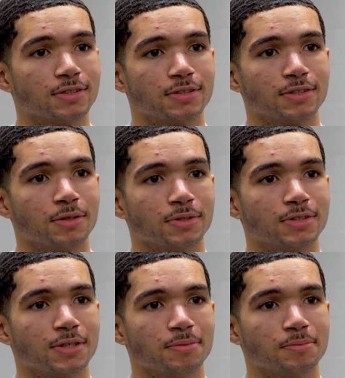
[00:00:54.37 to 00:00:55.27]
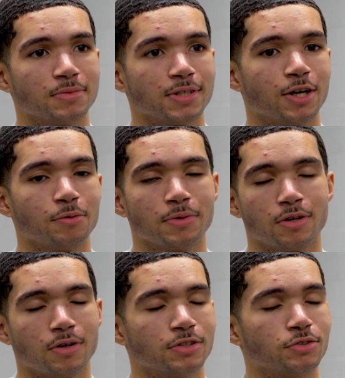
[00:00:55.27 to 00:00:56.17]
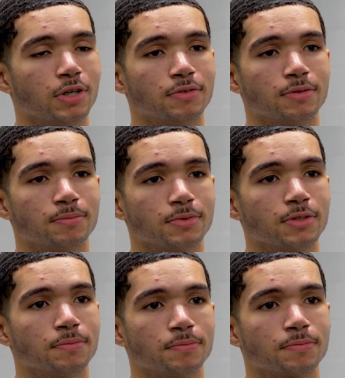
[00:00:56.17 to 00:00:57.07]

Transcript: So it's helped me a lot as a driver. So.